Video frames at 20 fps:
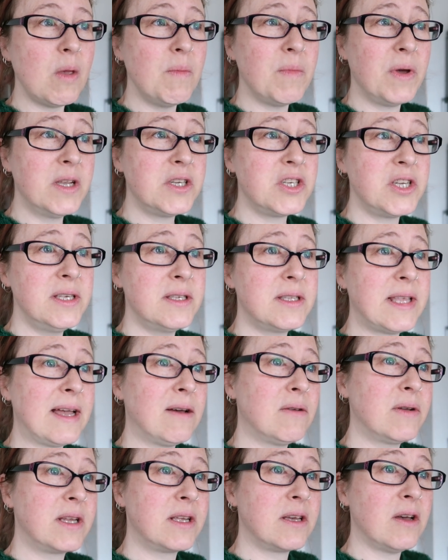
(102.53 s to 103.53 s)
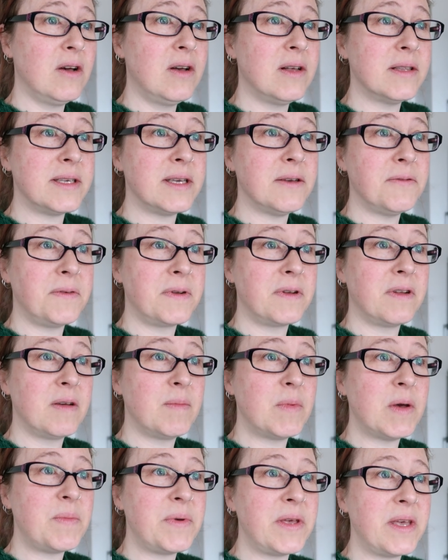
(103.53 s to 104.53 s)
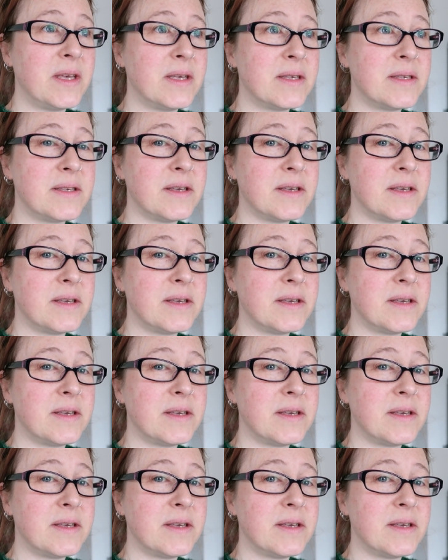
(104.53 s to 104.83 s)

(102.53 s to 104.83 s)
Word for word: But she's down in Cardiff and I'm up here,